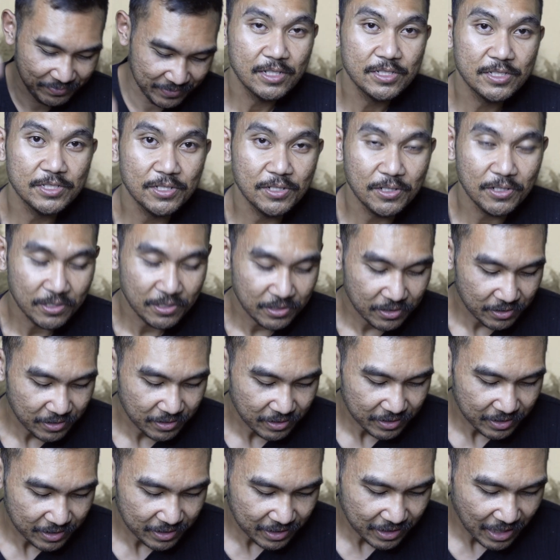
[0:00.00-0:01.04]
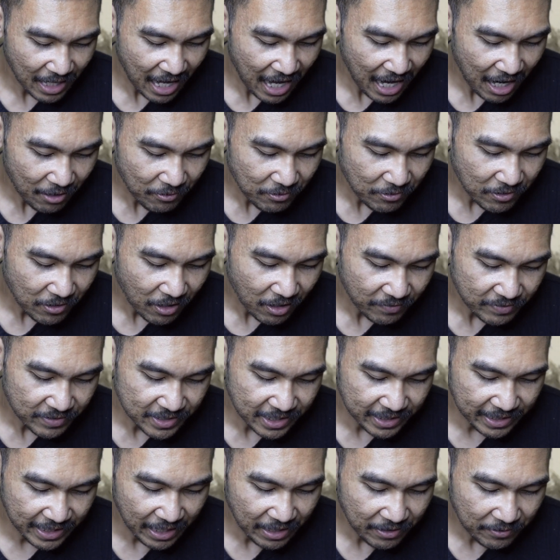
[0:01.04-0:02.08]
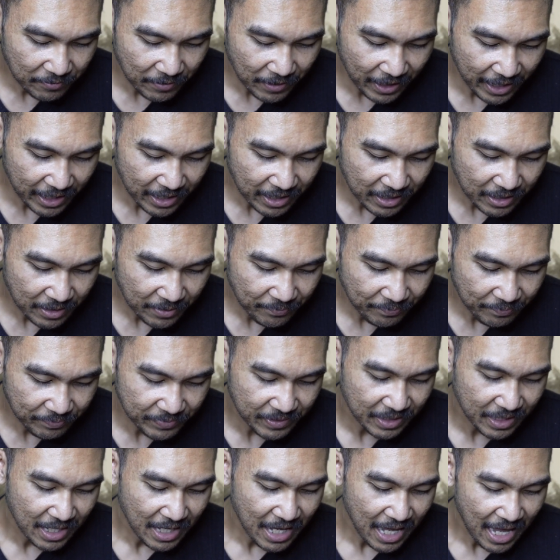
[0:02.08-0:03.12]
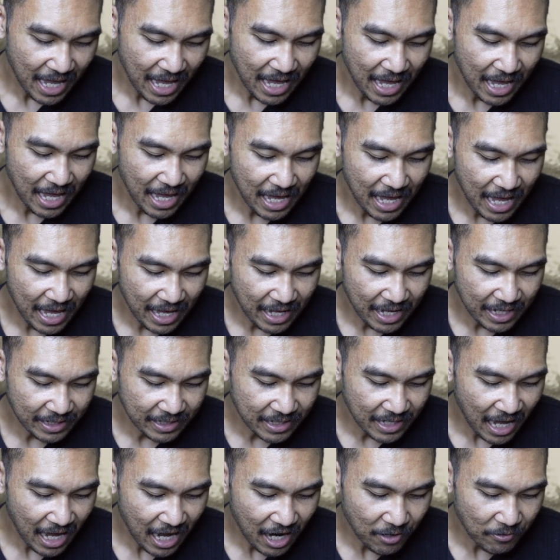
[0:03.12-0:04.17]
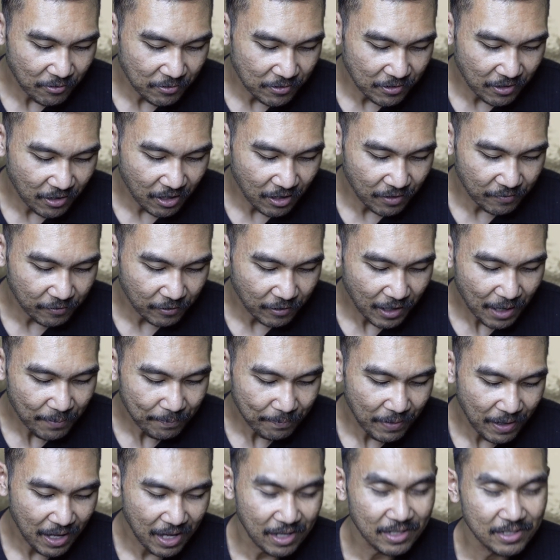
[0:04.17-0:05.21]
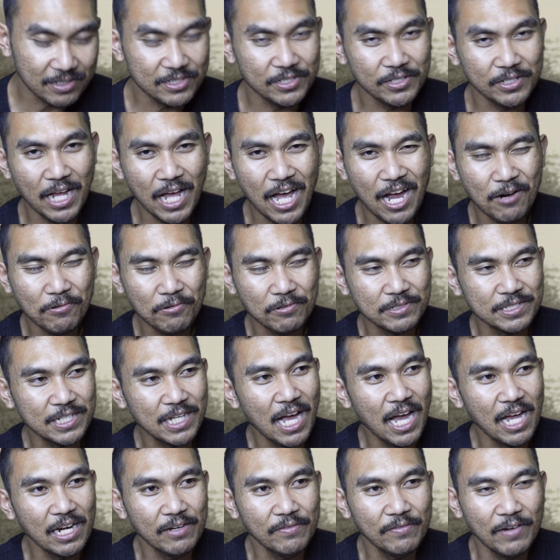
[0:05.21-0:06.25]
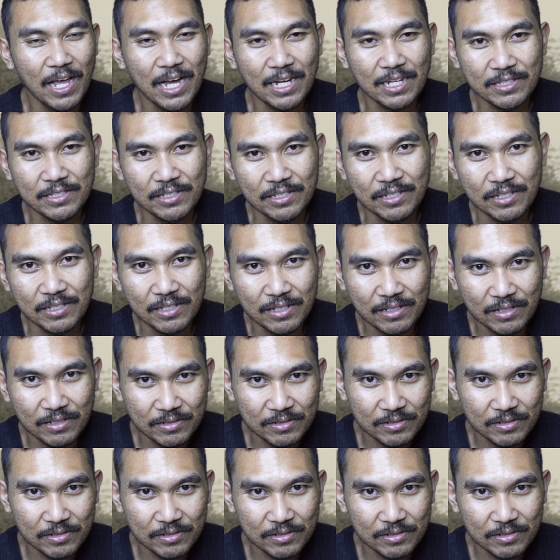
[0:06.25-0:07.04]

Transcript: So the Arung of Sidenreng and the Arung of Rapang, so the Arung is kind of like the